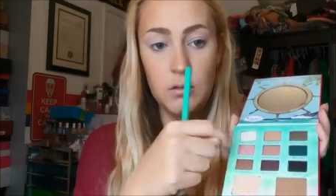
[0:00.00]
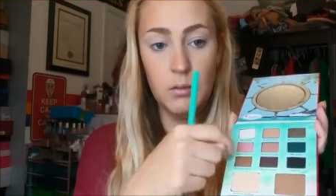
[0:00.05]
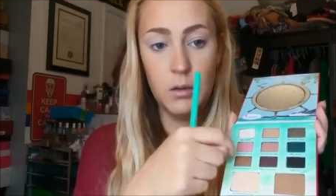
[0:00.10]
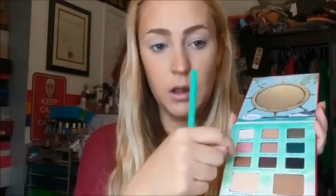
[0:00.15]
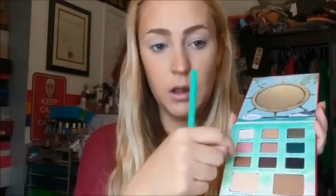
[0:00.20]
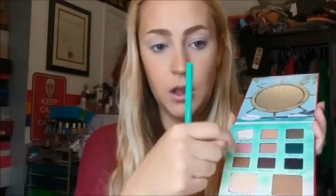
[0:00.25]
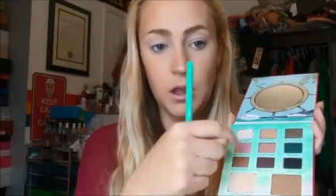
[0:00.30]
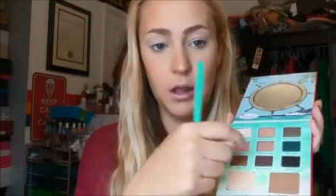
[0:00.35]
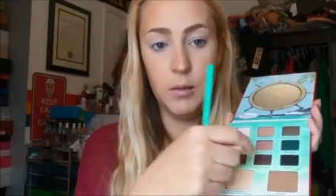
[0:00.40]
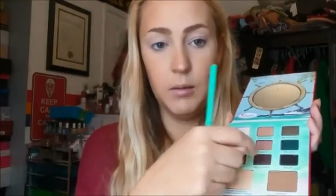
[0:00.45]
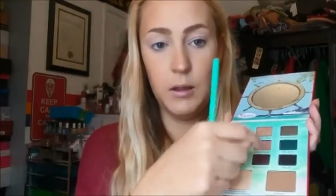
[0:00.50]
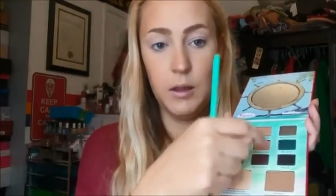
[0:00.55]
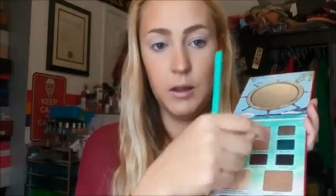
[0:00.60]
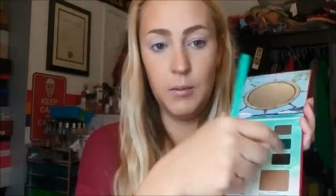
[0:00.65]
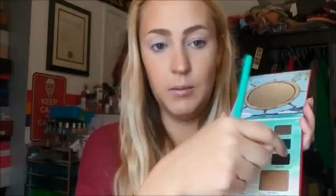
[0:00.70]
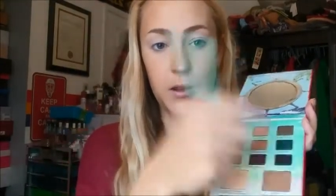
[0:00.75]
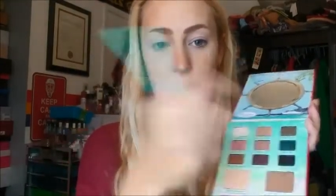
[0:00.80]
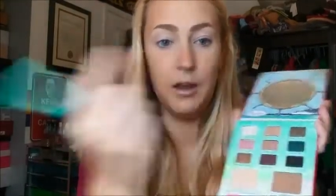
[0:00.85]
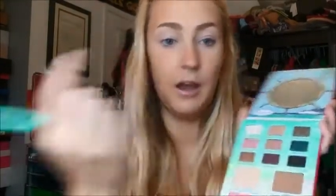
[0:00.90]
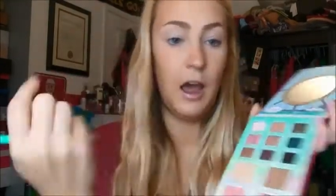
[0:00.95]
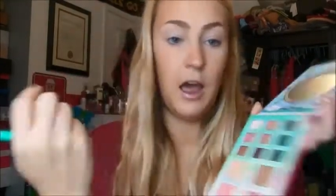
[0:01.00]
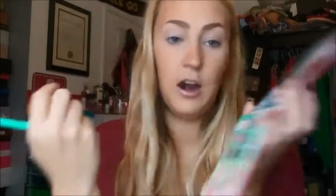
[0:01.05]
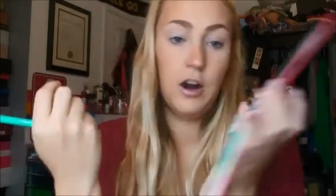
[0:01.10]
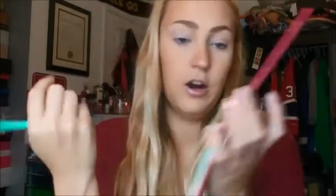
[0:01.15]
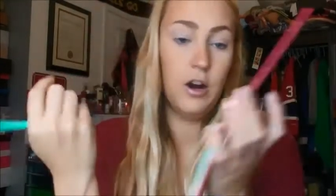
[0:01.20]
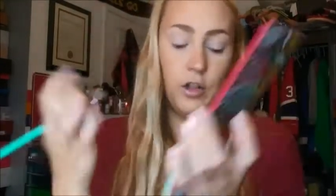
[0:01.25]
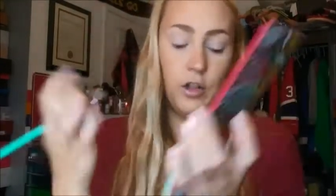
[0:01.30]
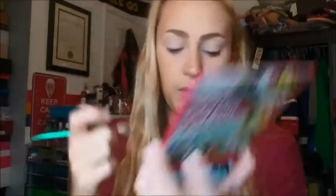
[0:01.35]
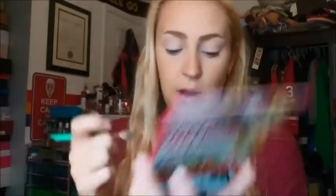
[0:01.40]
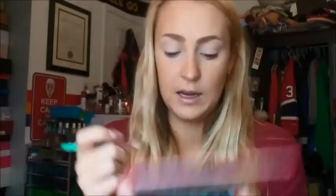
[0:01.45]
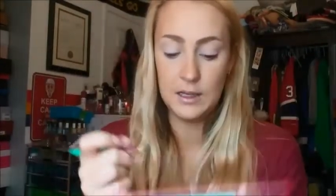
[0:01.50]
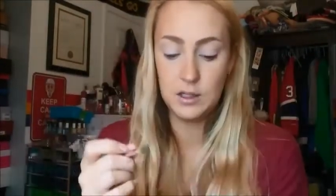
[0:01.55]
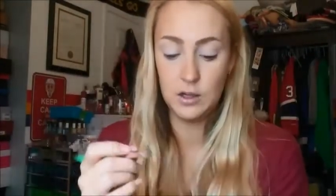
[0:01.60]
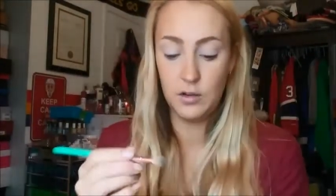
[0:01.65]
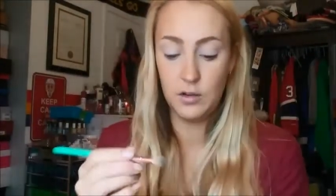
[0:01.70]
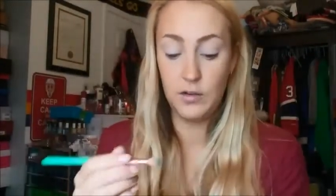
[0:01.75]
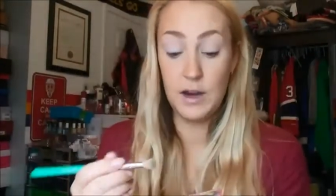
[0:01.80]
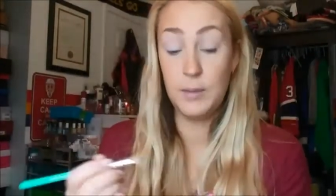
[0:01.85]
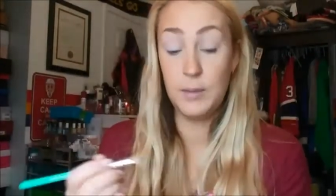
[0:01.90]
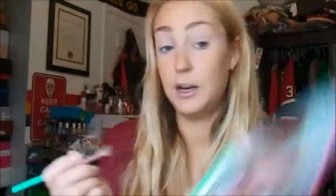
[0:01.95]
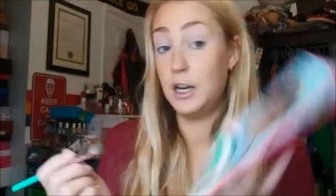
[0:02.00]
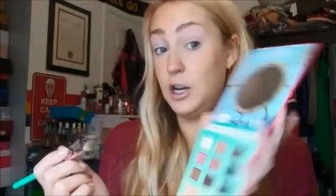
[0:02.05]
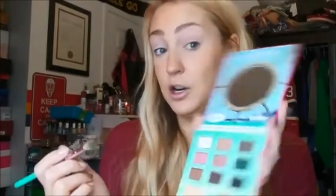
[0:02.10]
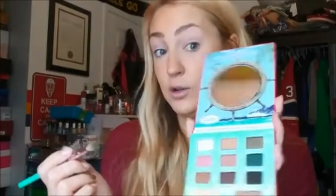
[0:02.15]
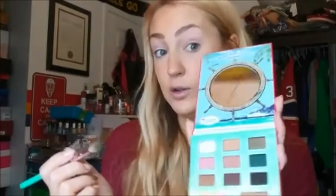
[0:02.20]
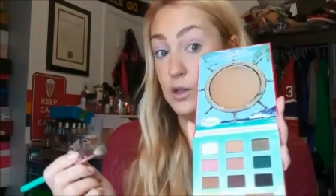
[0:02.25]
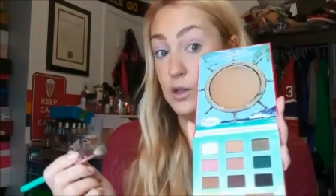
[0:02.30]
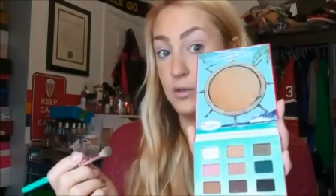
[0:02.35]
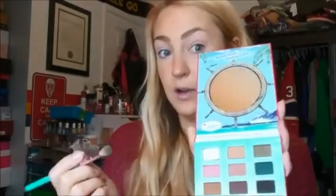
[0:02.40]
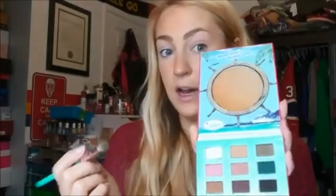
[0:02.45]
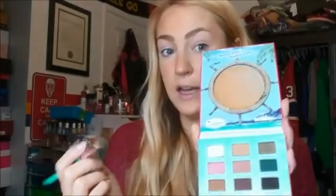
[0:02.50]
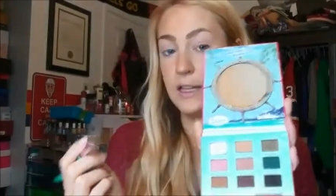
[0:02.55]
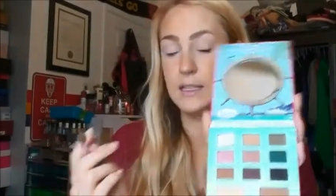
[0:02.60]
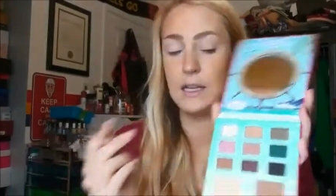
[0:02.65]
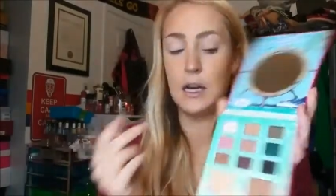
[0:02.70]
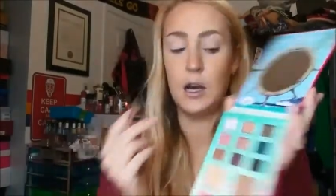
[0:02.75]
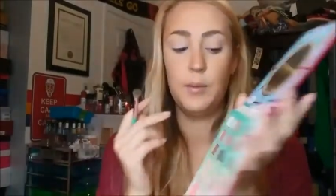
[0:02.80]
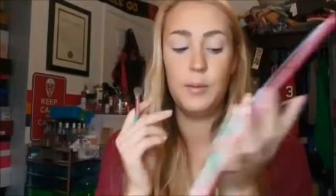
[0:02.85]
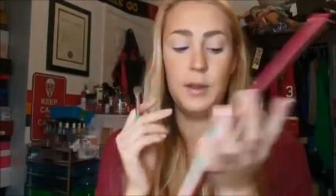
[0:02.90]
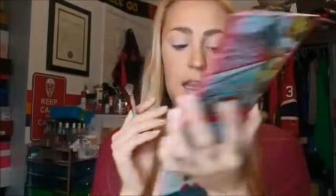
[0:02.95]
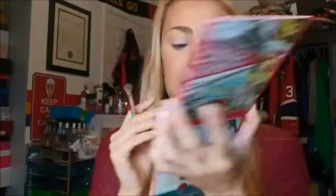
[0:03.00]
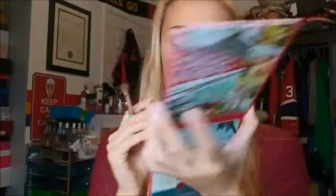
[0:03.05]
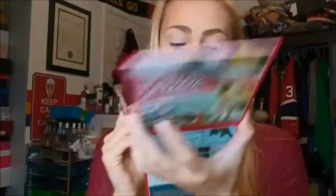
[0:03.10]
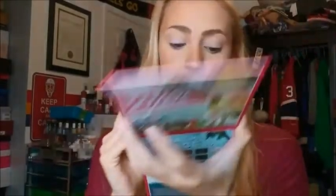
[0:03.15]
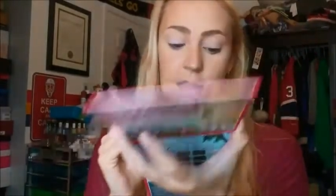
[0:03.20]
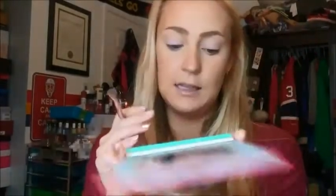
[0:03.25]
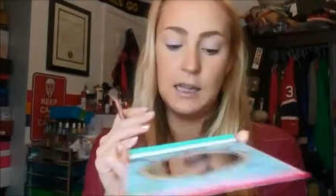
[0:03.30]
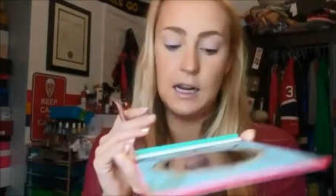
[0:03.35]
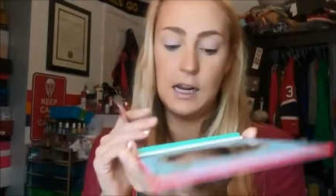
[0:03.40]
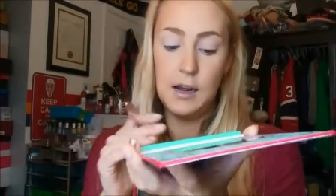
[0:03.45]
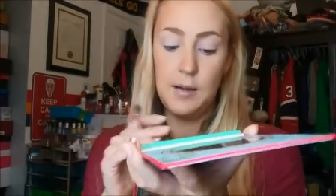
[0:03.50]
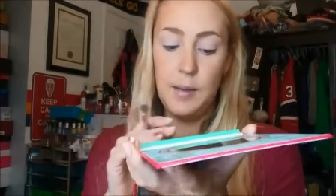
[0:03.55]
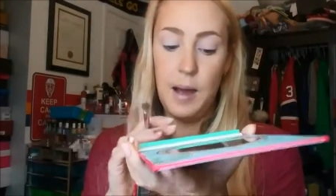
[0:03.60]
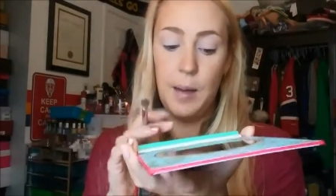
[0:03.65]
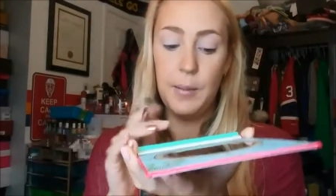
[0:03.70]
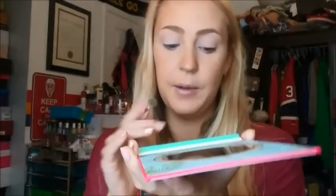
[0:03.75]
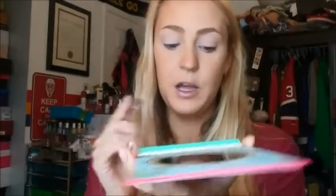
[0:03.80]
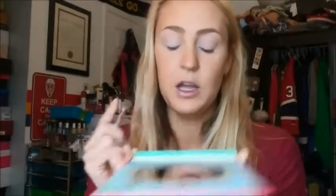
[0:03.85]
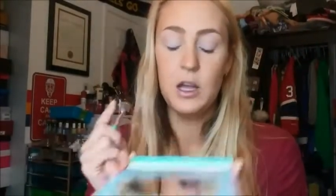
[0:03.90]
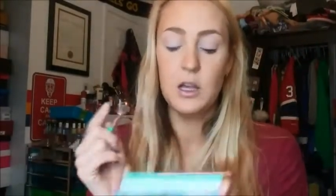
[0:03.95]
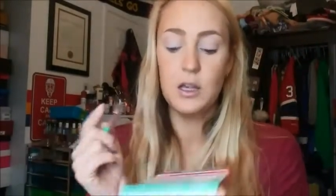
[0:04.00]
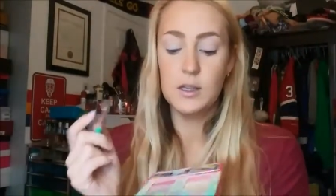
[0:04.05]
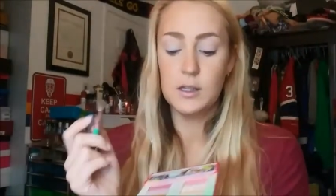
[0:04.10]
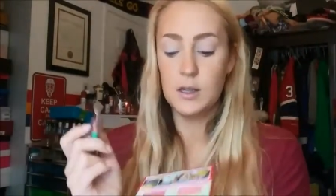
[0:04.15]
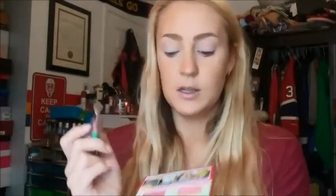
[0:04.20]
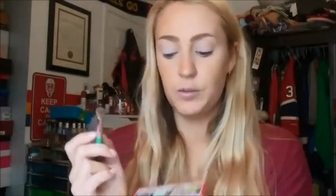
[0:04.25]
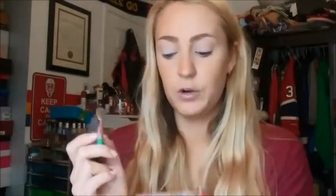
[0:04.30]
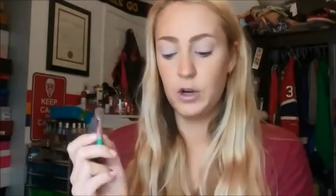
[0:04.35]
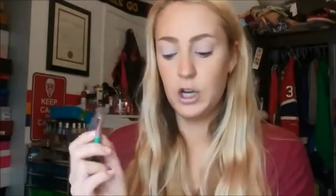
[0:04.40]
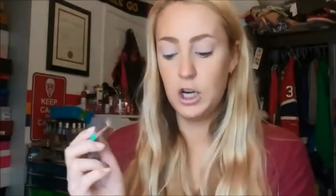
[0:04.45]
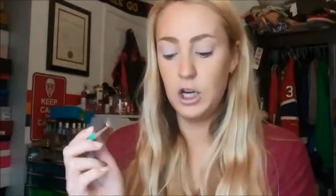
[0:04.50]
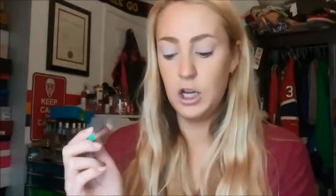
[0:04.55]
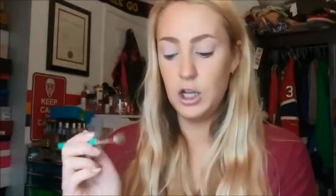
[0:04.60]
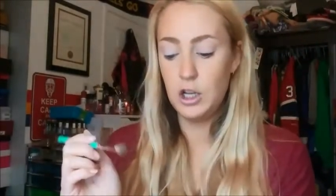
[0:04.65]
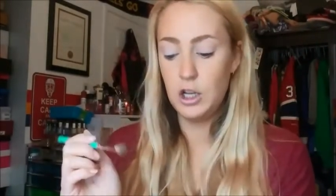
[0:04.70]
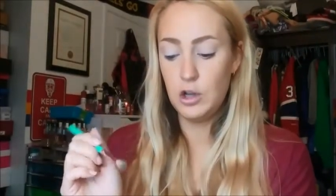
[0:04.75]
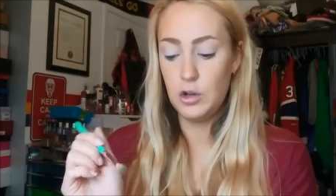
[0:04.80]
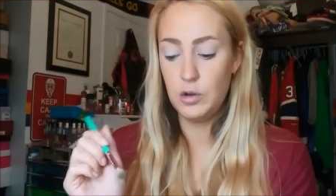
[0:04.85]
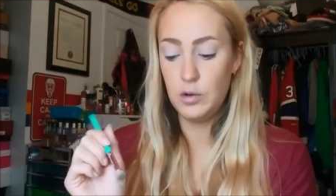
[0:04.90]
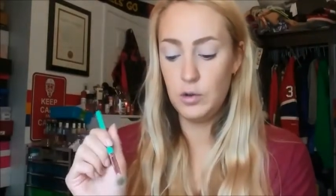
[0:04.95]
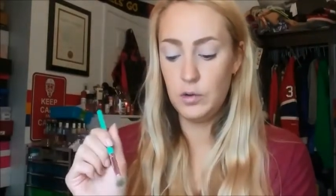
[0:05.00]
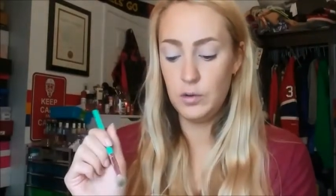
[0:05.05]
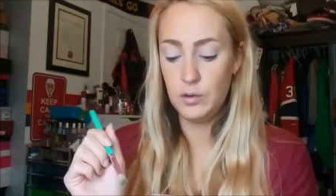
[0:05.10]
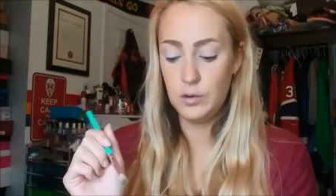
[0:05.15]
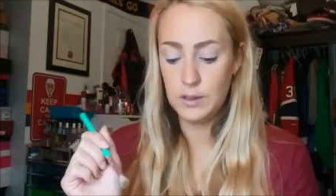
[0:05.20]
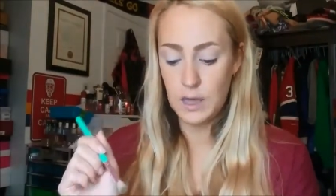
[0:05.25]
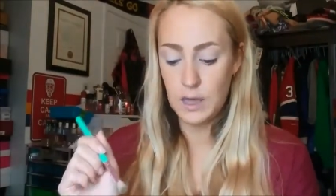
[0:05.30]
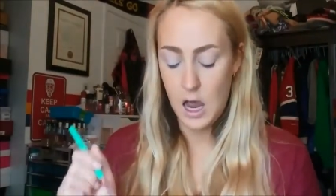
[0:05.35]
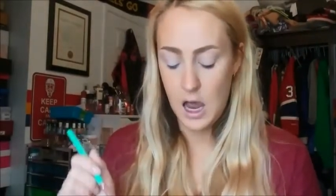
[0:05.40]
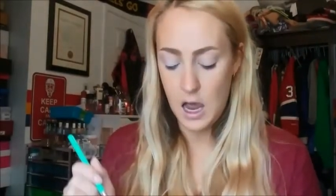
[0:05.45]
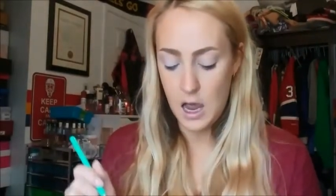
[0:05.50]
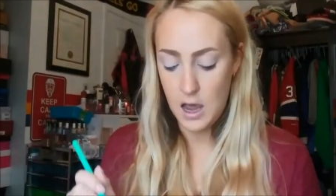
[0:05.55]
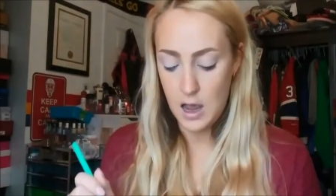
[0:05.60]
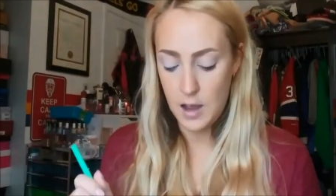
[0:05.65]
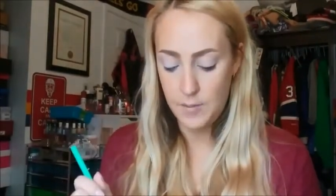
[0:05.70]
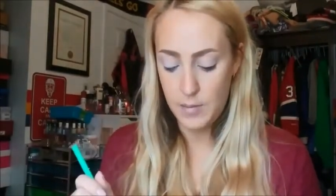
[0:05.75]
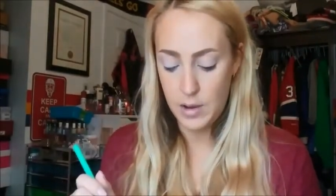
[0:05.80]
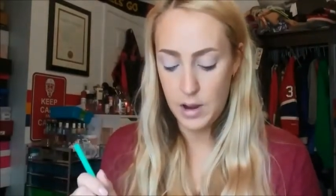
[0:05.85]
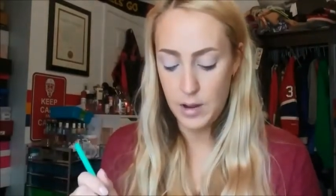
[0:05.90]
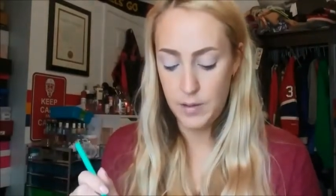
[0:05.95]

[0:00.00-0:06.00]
I don't know the rest. So if anybody knows the rest, tell me as they come up. So then we're going to use um,